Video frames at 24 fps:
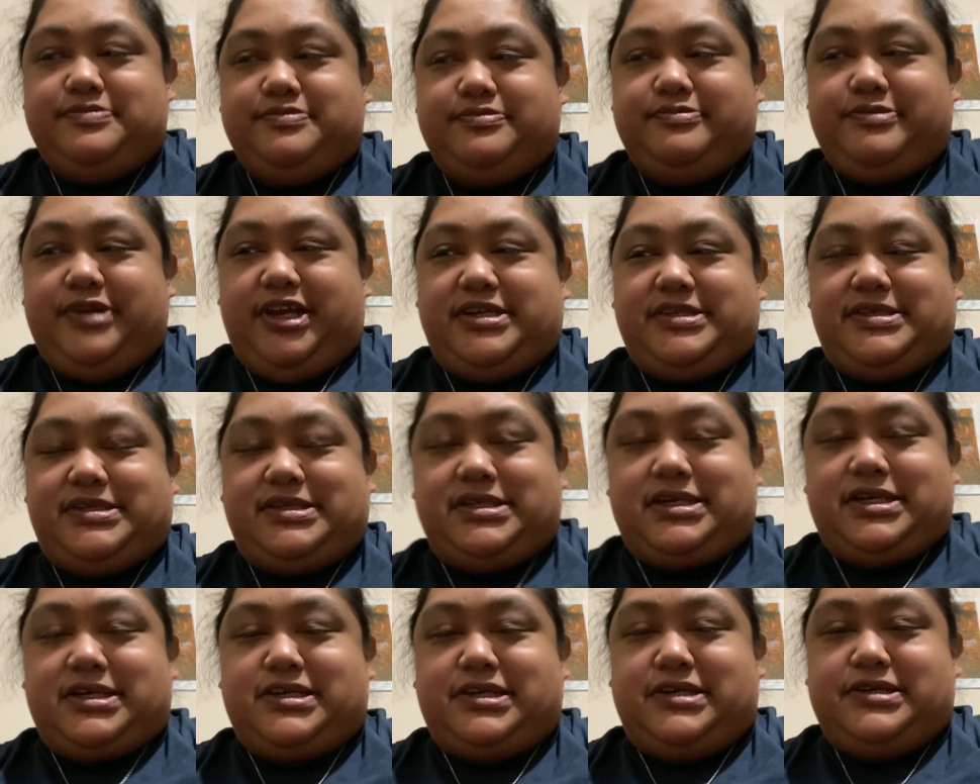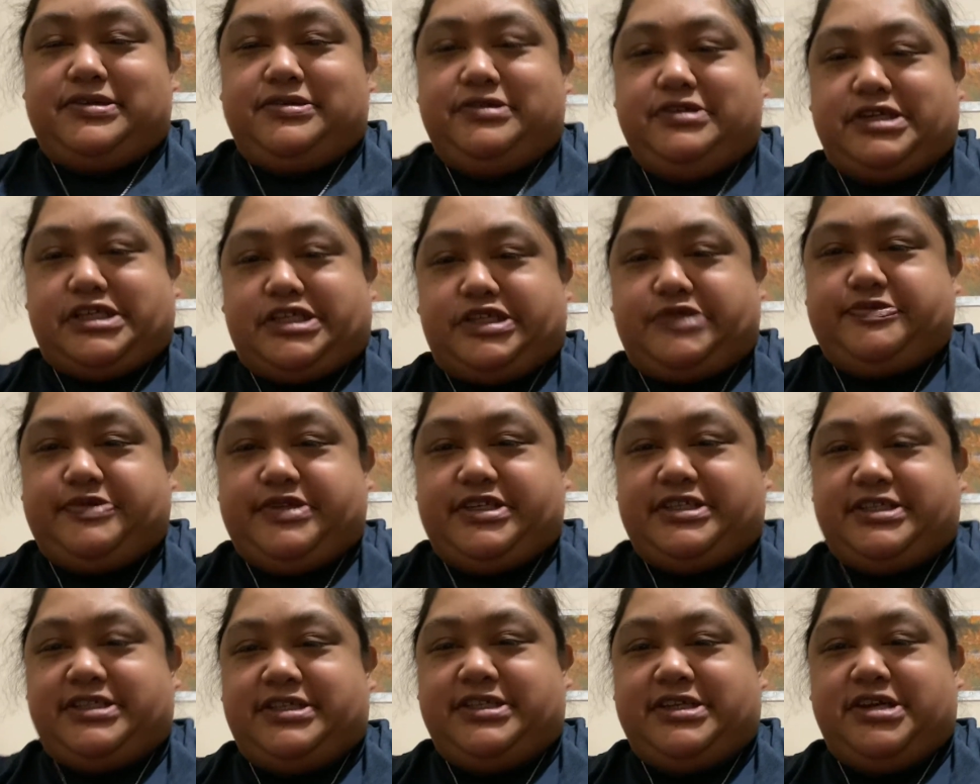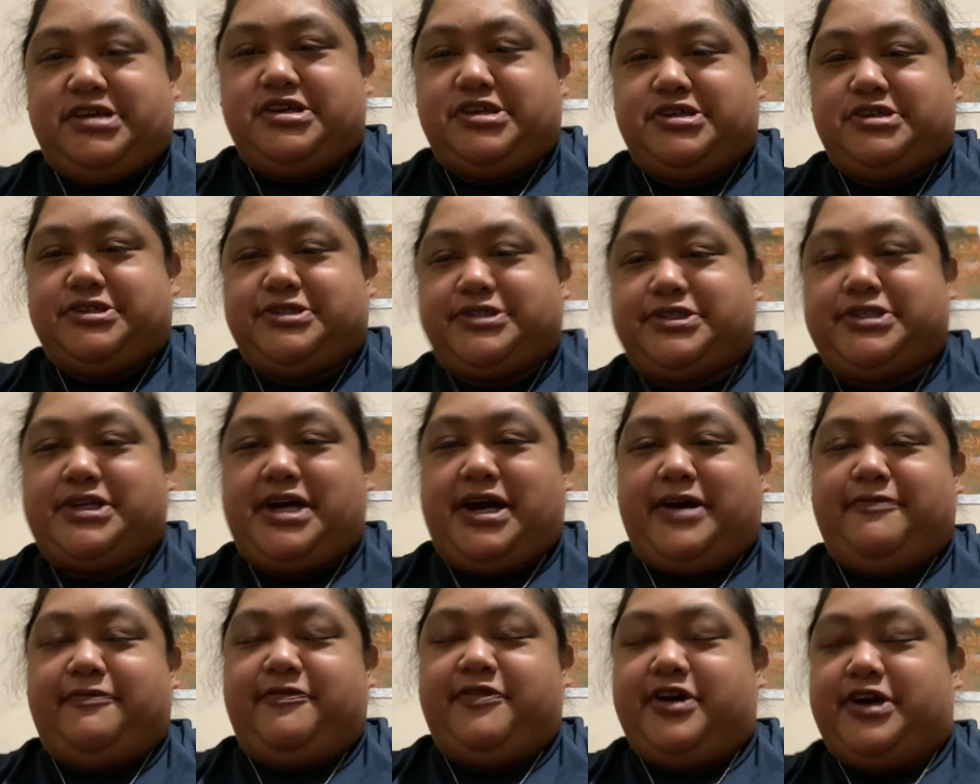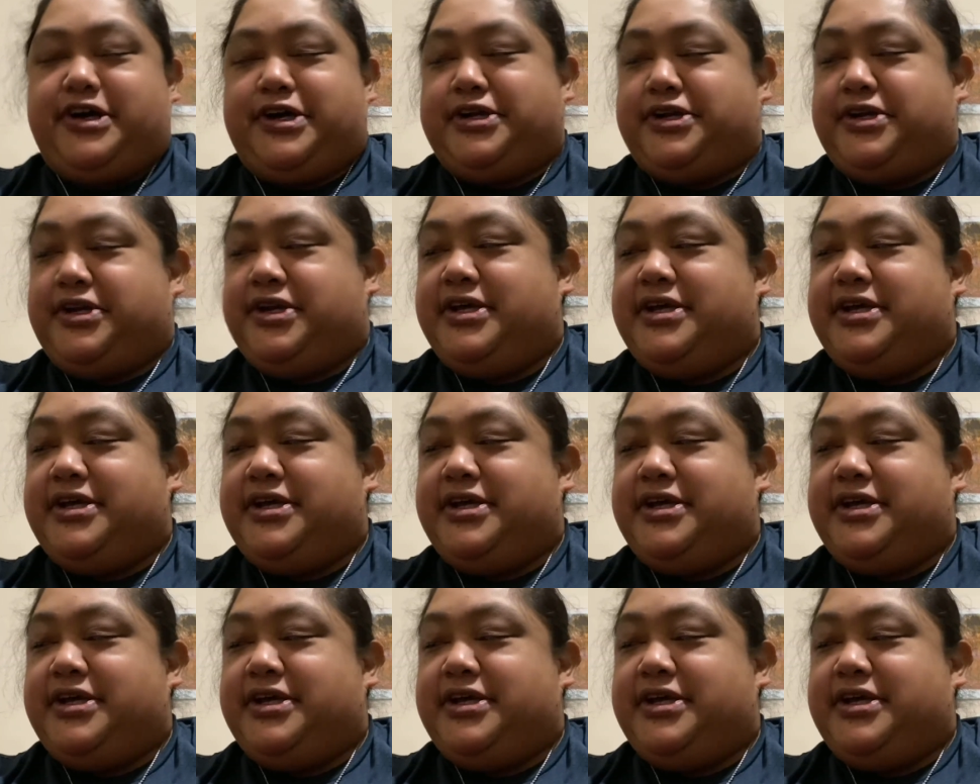Being sick on Christmas, New Year's, not fun.